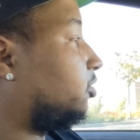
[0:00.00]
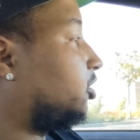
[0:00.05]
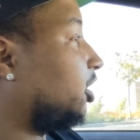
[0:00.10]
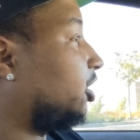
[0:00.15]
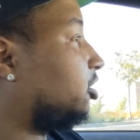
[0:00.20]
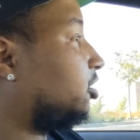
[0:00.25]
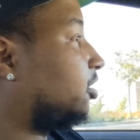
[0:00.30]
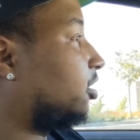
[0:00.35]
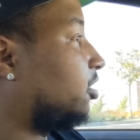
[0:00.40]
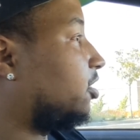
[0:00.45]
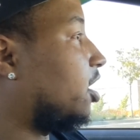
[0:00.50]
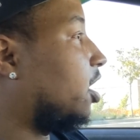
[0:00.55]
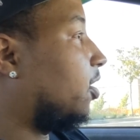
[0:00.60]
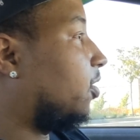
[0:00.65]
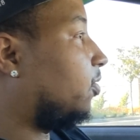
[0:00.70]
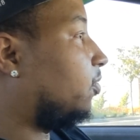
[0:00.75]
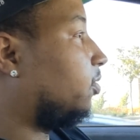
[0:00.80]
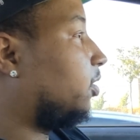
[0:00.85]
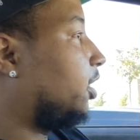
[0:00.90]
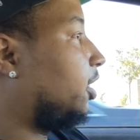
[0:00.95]
just to
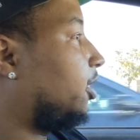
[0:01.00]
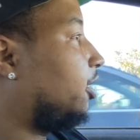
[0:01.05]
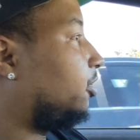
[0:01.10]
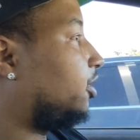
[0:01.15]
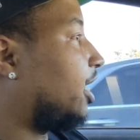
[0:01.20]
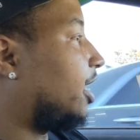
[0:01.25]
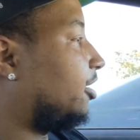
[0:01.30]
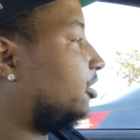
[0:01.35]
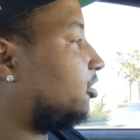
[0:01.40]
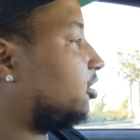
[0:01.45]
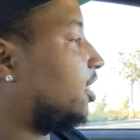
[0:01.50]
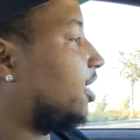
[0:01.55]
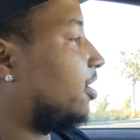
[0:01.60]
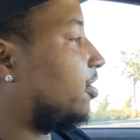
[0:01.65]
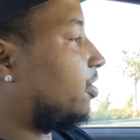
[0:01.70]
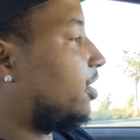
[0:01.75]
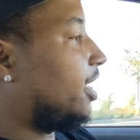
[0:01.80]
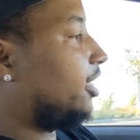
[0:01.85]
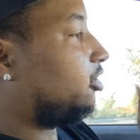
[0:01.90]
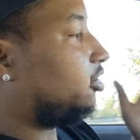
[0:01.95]
know that it's
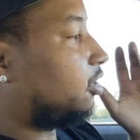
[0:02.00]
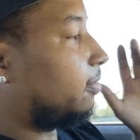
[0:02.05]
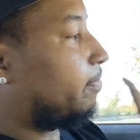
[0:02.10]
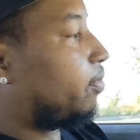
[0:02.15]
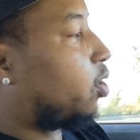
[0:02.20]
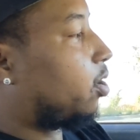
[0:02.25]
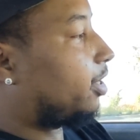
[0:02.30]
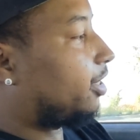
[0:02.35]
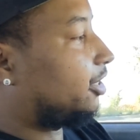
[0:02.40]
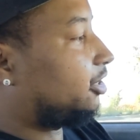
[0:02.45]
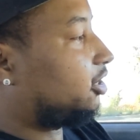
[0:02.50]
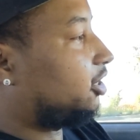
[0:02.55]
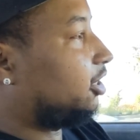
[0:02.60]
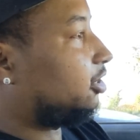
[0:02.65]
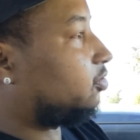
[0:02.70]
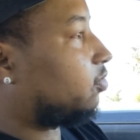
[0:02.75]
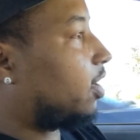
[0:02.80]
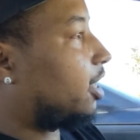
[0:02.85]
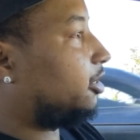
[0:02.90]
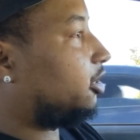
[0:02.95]
there. And that's the park
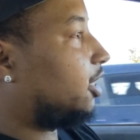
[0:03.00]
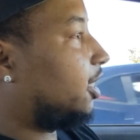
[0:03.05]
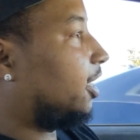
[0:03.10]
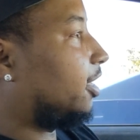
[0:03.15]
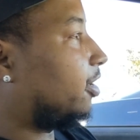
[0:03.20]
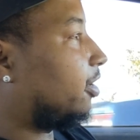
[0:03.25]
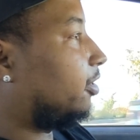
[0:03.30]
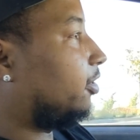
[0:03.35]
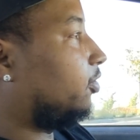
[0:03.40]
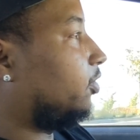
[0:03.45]
assist right there.